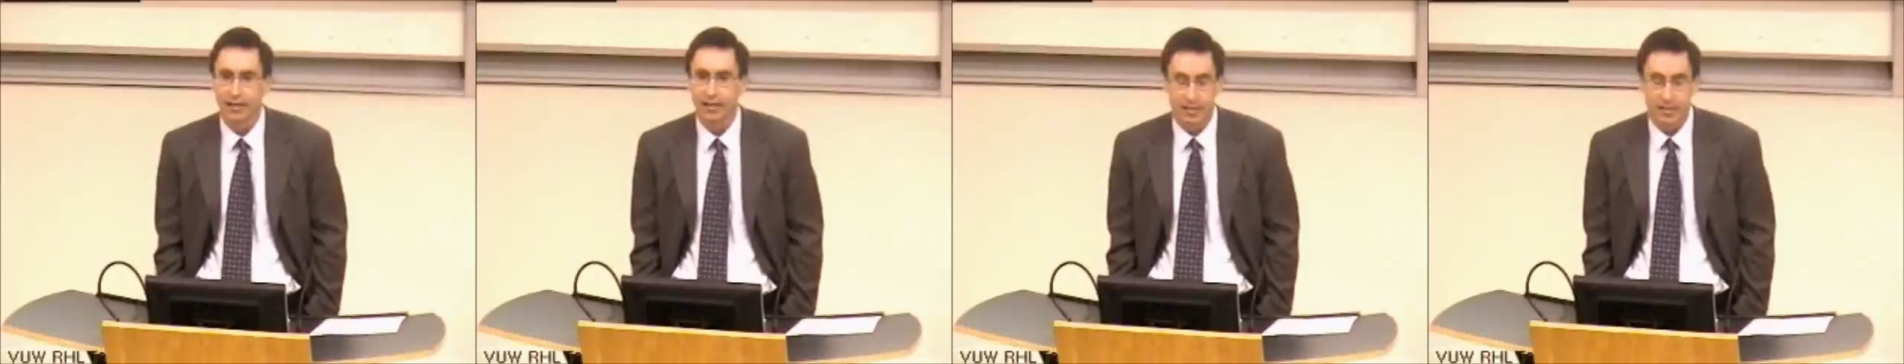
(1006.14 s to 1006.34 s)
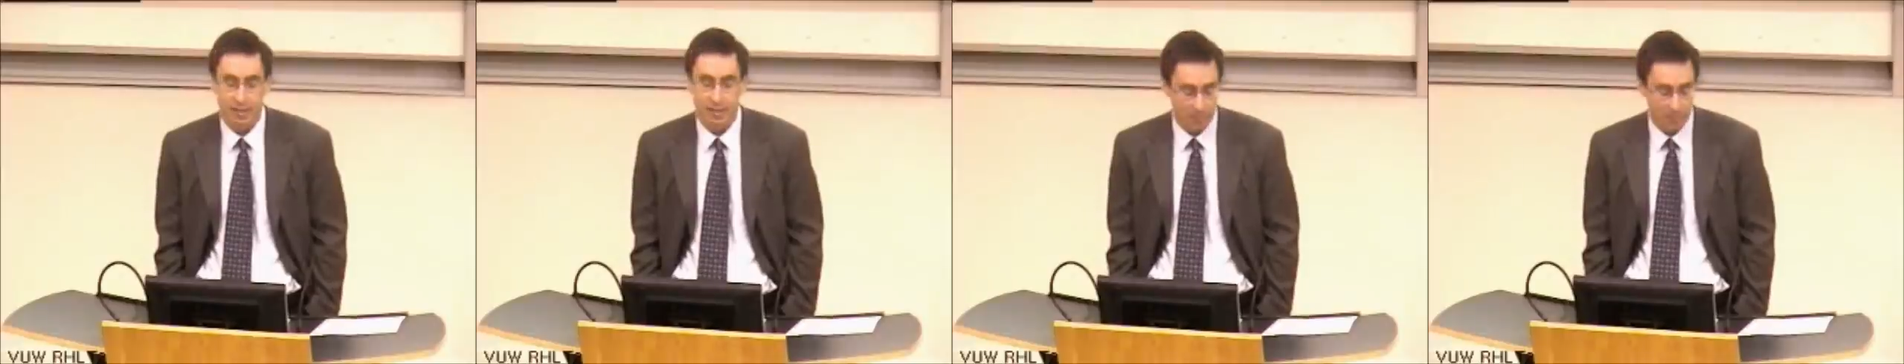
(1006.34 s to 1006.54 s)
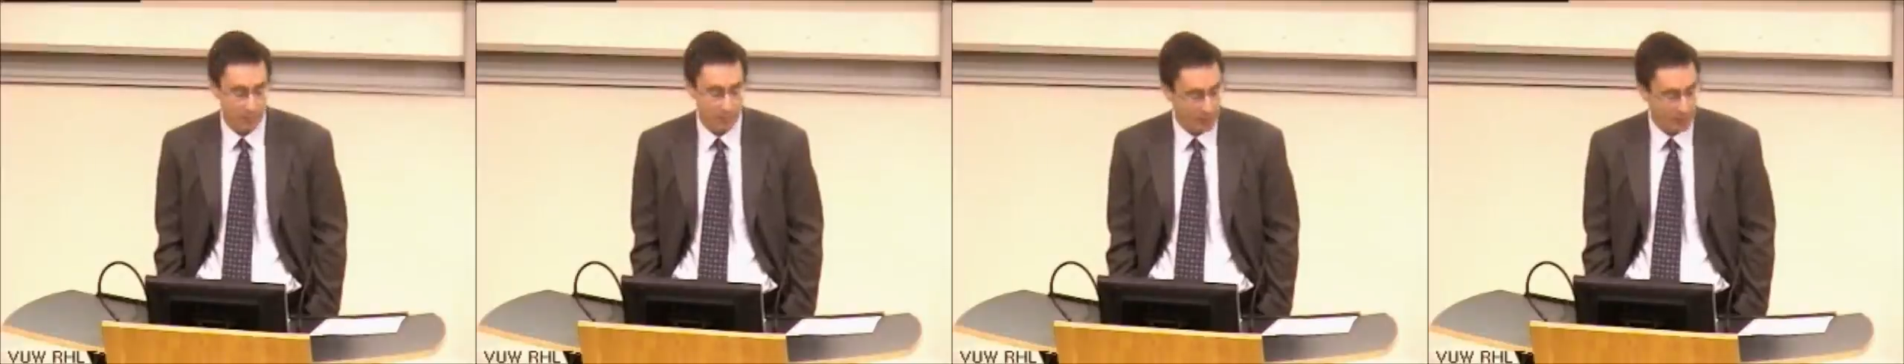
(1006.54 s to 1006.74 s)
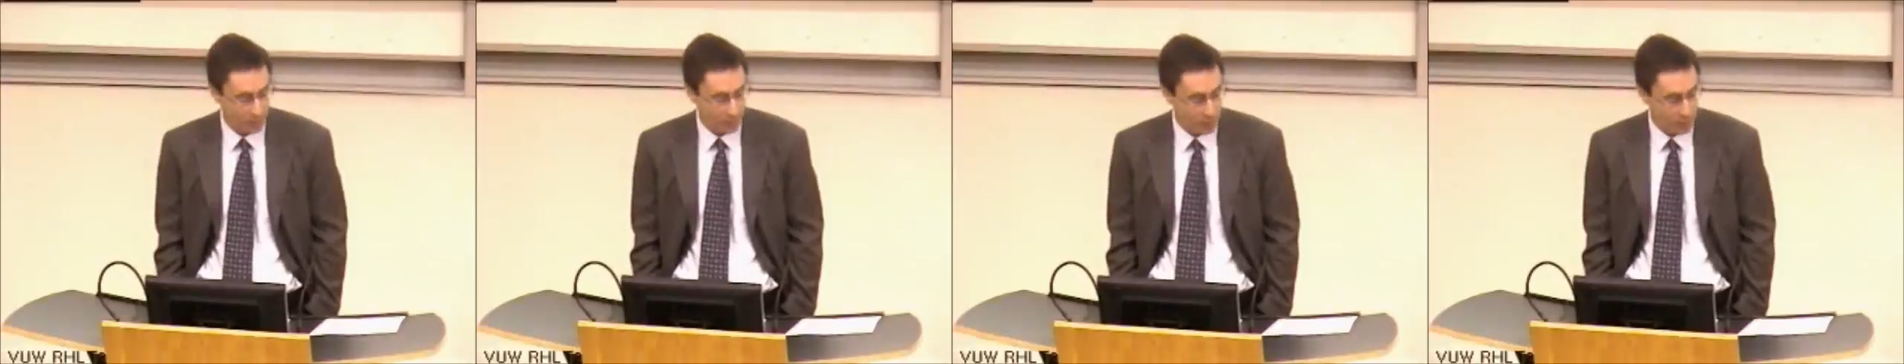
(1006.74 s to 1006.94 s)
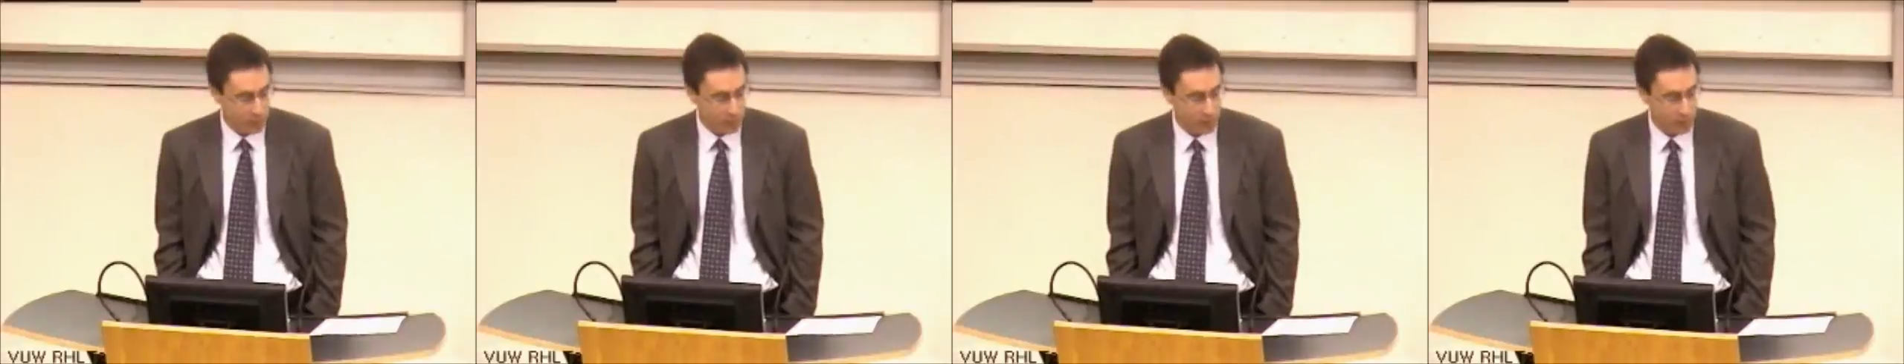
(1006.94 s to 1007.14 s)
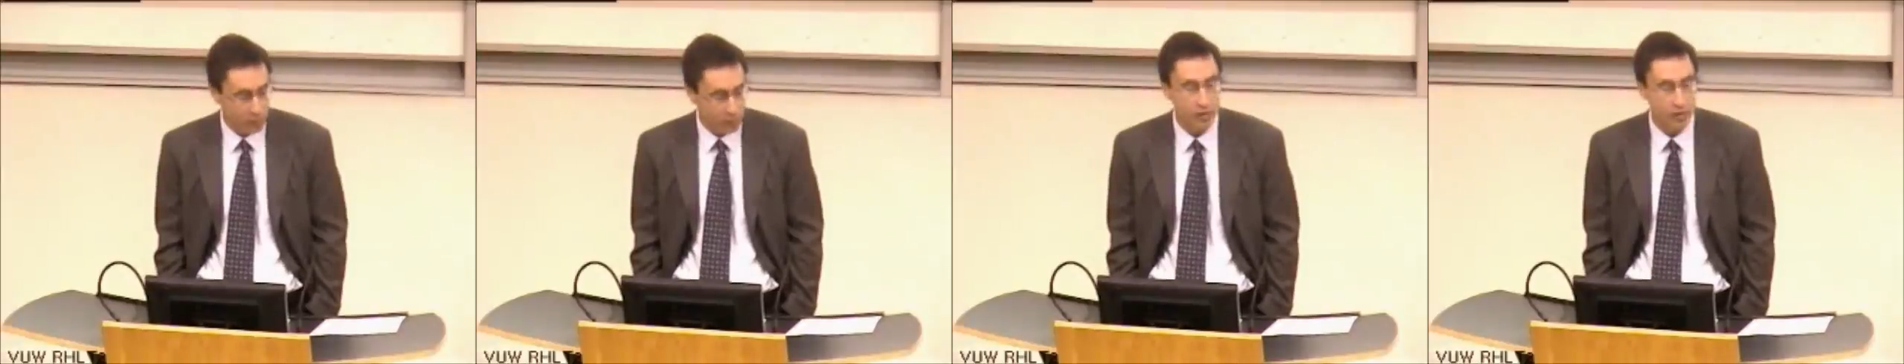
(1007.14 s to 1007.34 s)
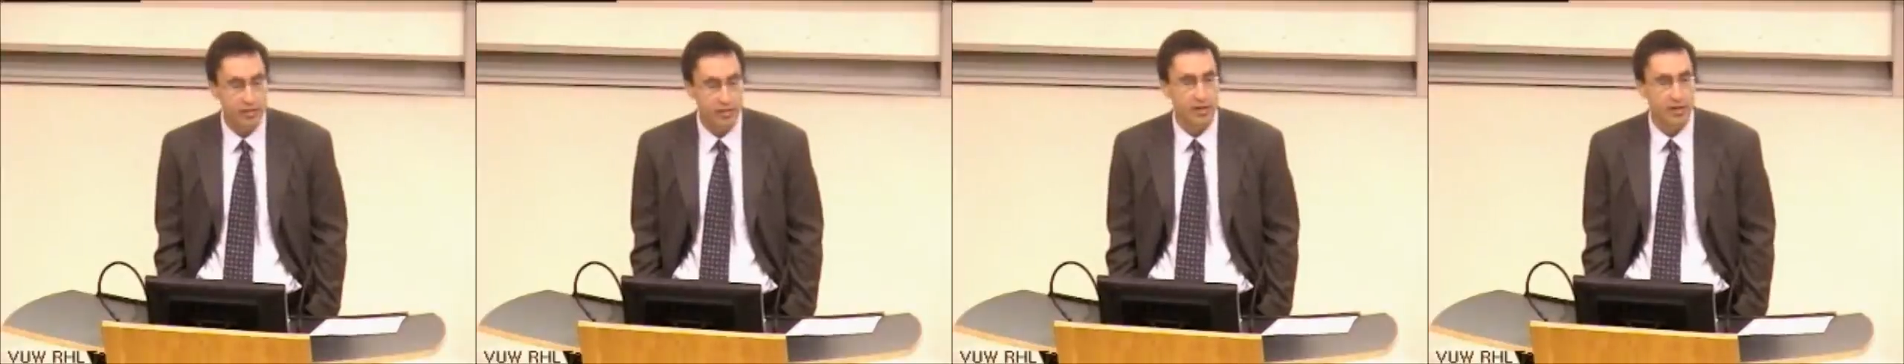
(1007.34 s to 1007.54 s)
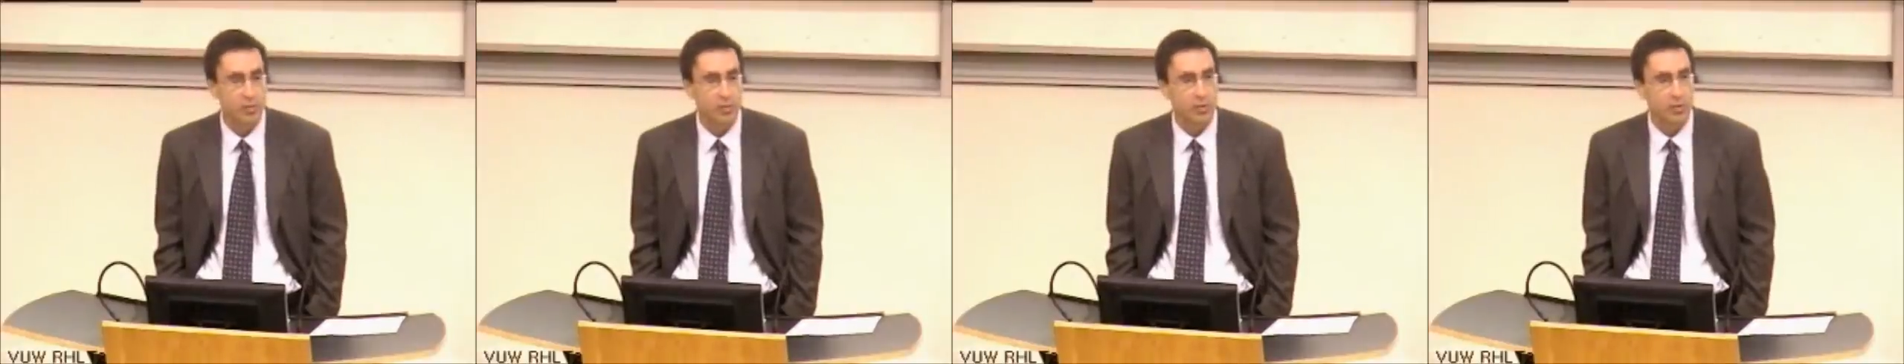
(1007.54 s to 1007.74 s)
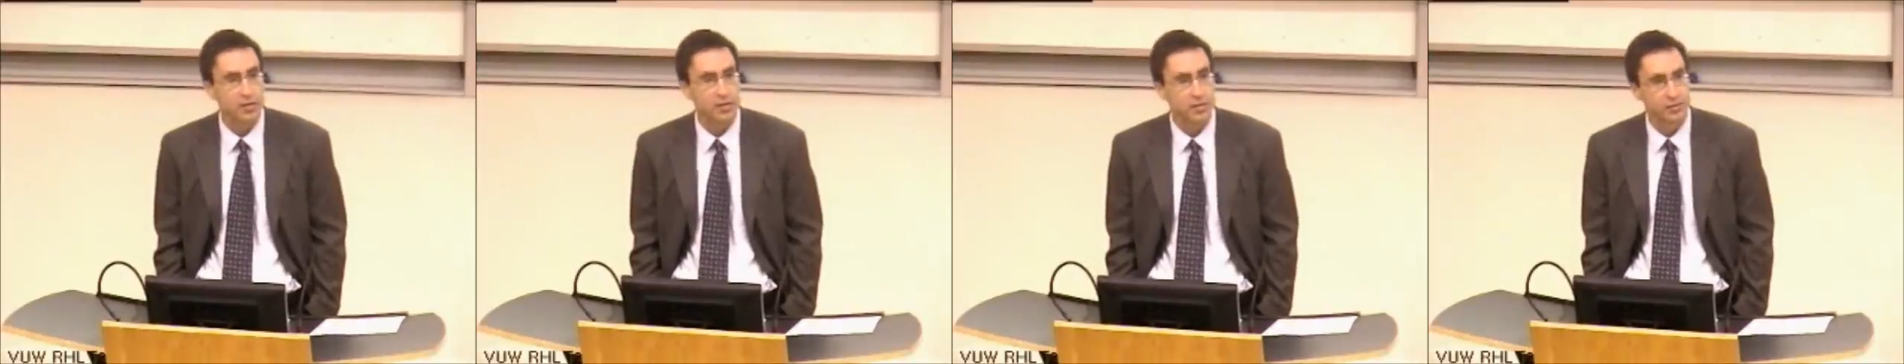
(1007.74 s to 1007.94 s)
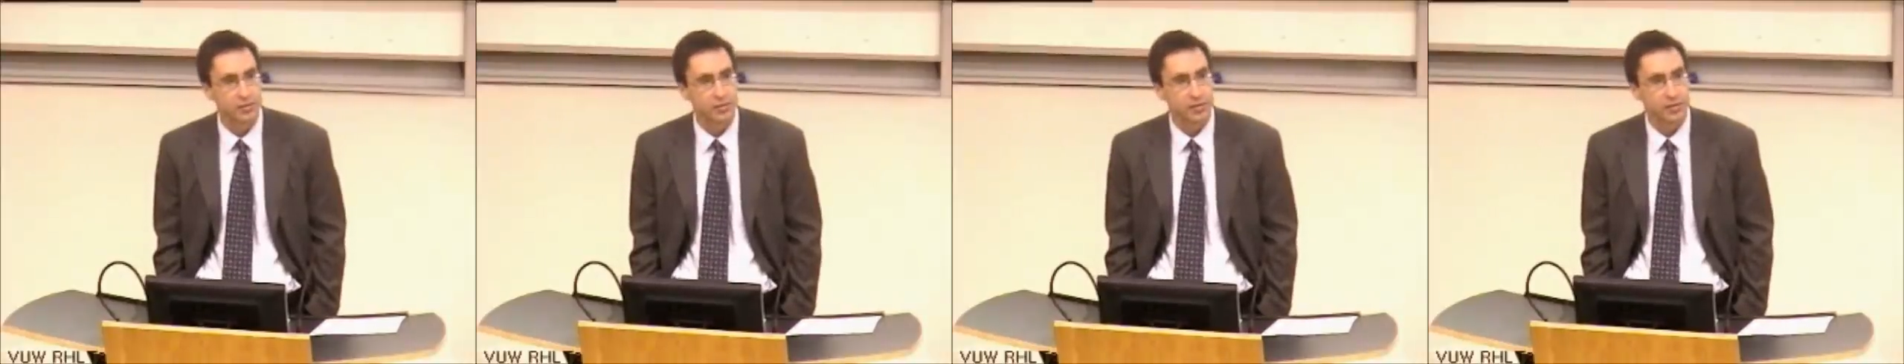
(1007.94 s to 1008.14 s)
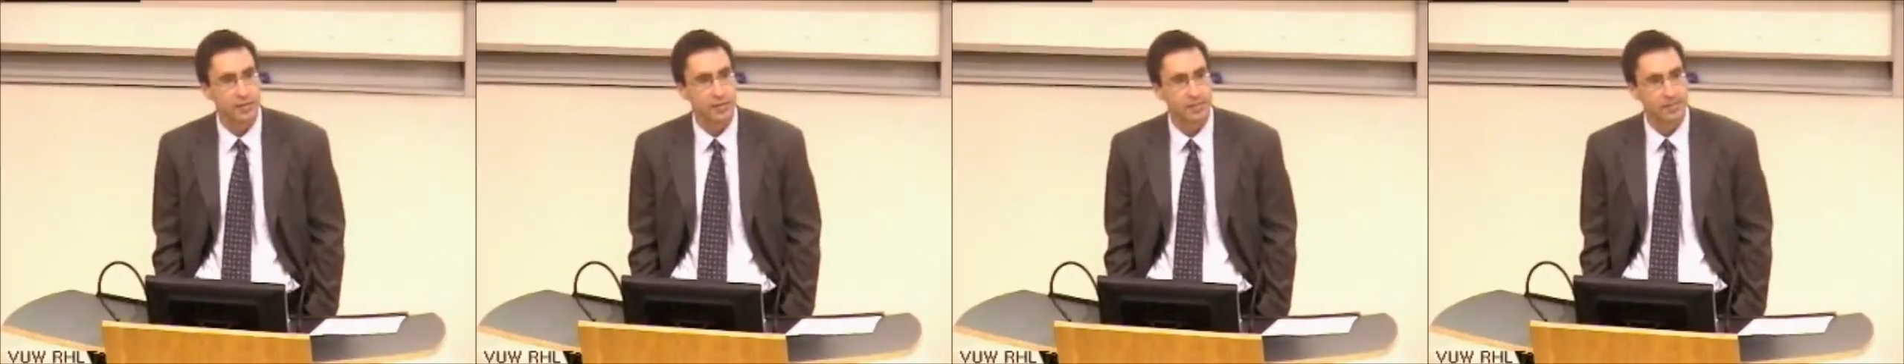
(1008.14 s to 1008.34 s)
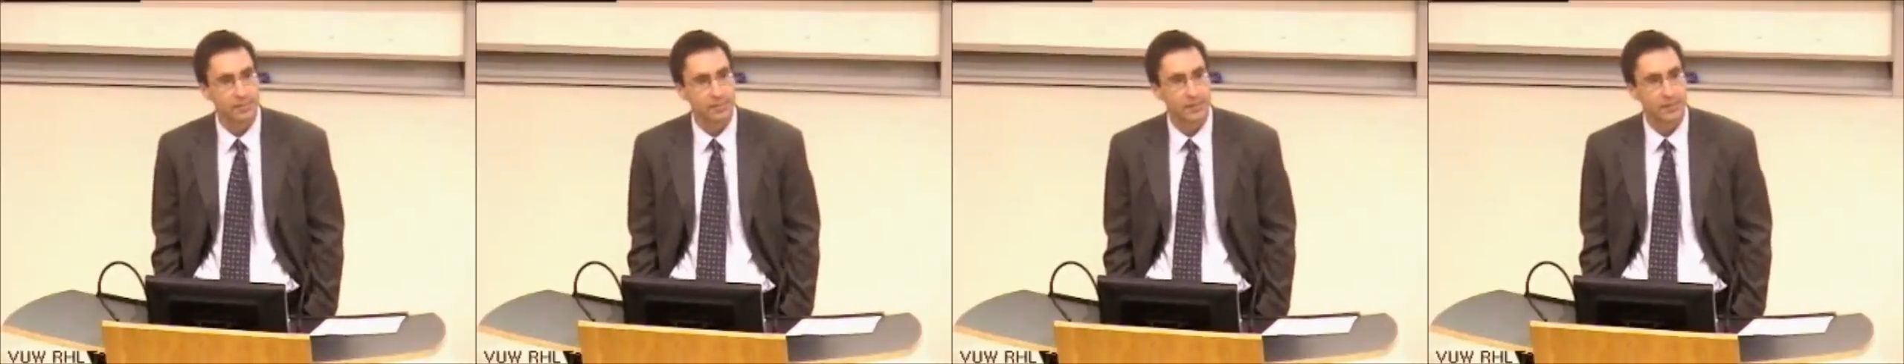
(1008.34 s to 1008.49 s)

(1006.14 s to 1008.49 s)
someone who had worked on Wall Street